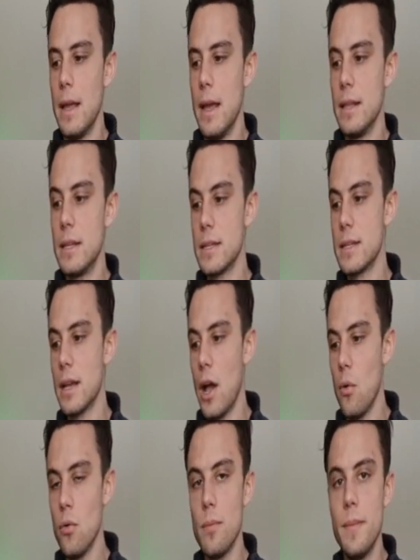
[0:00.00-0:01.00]
And this is
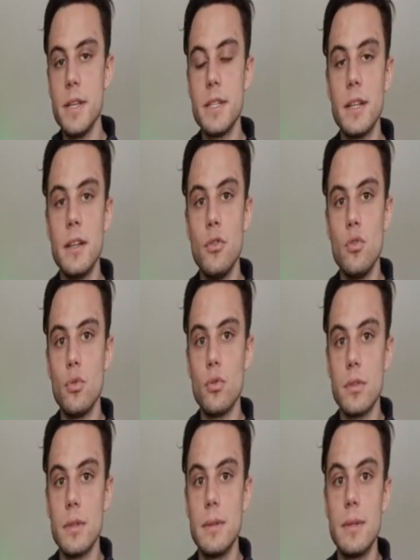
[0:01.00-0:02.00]
how you basically
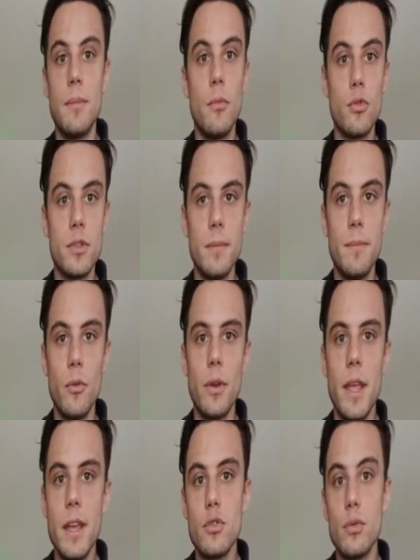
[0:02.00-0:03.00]
use the most simple
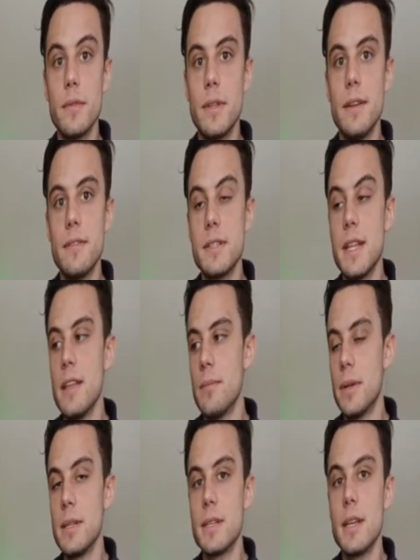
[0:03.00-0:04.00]
case of the if
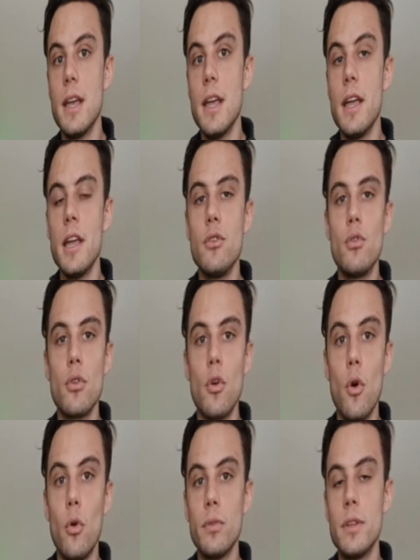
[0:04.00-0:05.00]
statements in your
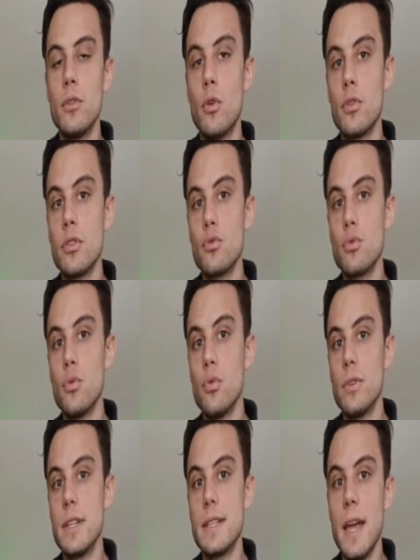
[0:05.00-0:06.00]
code in order to
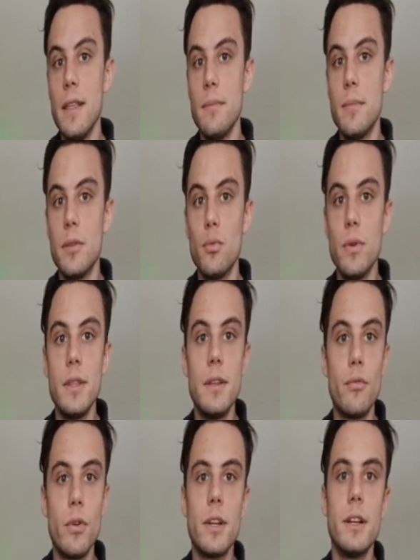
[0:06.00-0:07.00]
decide between different